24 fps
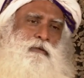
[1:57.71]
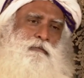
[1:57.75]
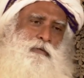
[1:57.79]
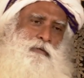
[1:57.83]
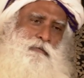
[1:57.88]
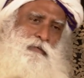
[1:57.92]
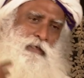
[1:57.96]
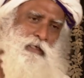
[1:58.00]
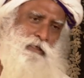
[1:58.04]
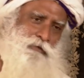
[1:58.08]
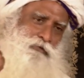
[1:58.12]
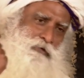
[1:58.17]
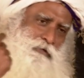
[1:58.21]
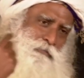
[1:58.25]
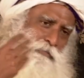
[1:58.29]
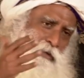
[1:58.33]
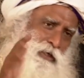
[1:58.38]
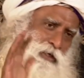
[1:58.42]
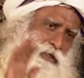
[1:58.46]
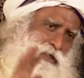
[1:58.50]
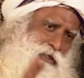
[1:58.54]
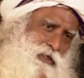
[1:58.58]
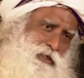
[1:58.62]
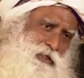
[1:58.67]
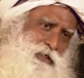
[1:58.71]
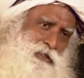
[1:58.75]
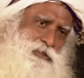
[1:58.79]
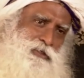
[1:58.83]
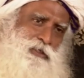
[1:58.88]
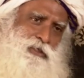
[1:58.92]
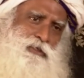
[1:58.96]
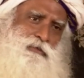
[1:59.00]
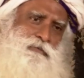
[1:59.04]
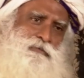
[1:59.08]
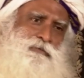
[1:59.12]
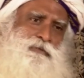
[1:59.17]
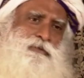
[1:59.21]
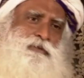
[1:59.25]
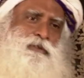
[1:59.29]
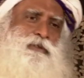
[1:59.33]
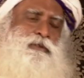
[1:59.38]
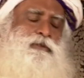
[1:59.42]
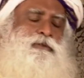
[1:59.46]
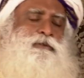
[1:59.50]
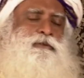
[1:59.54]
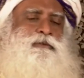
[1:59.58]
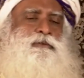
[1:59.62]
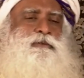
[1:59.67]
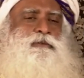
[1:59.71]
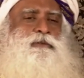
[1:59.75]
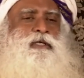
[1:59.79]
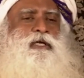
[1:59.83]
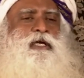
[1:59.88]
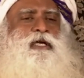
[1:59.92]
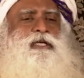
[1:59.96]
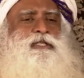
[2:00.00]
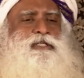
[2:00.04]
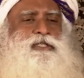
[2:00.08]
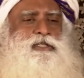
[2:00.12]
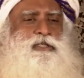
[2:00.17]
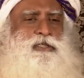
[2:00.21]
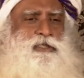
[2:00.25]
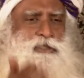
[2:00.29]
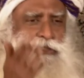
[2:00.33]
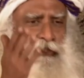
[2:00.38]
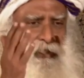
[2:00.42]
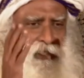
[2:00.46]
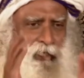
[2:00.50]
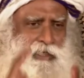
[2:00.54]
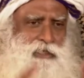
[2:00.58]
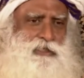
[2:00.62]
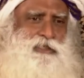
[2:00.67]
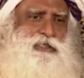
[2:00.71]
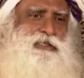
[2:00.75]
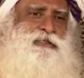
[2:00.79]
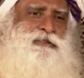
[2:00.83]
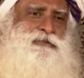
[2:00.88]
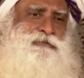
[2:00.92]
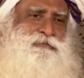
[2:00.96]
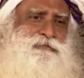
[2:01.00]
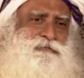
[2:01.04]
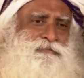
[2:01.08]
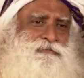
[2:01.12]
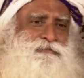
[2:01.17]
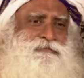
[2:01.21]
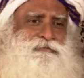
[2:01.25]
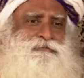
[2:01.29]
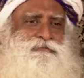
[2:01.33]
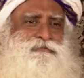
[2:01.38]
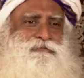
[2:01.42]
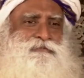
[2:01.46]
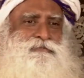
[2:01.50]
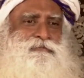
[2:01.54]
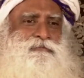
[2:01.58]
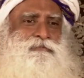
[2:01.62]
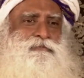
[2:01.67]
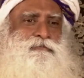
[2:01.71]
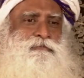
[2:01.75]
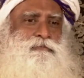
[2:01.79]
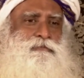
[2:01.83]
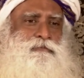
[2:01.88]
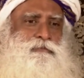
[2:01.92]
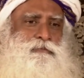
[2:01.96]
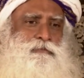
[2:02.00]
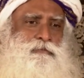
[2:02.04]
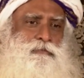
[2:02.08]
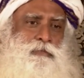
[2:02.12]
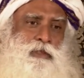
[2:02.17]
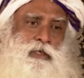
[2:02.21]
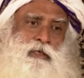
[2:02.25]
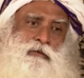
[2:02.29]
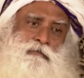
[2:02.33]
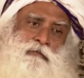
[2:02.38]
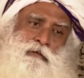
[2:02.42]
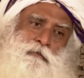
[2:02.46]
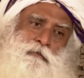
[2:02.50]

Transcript: We will give him 100 years, sir. 80 years later, he